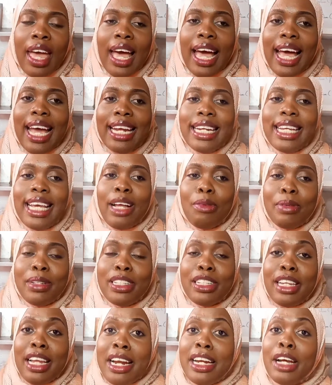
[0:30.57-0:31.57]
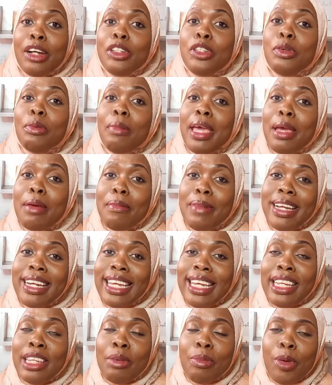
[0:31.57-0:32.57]
and help us learn how to make
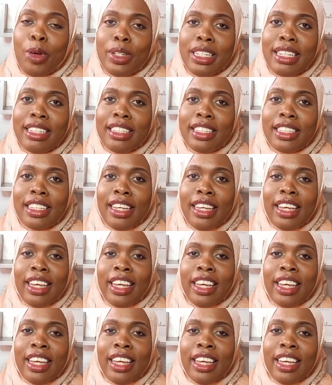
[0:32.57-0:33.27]
money in the process.